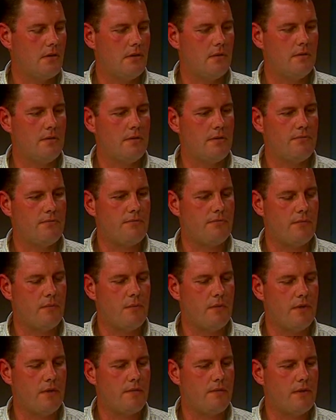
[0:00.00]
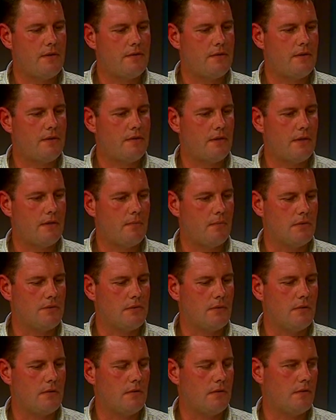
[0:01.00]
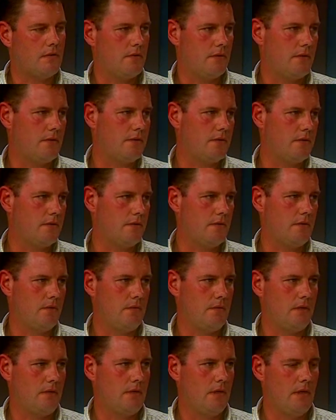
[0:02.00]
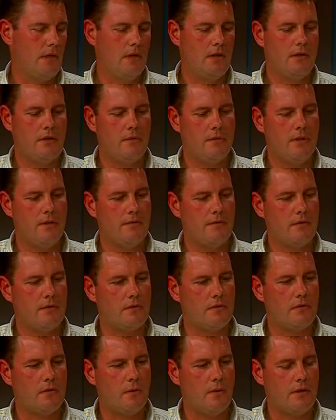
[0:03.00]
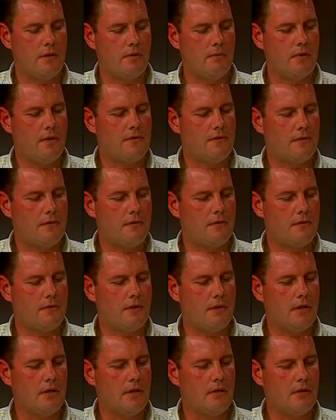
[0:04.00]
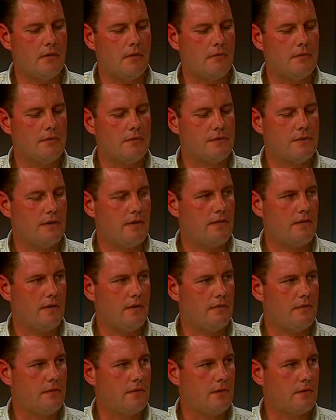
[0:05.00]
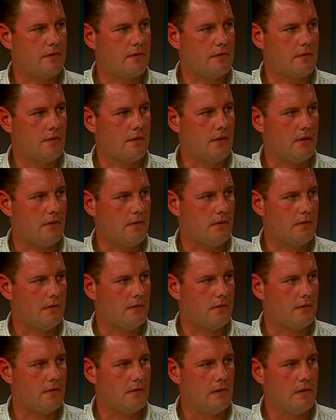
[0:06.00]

We have 40 residents on what's called our traditional unit, and we have another 20 residents on our Safe Haven Extra Care unit.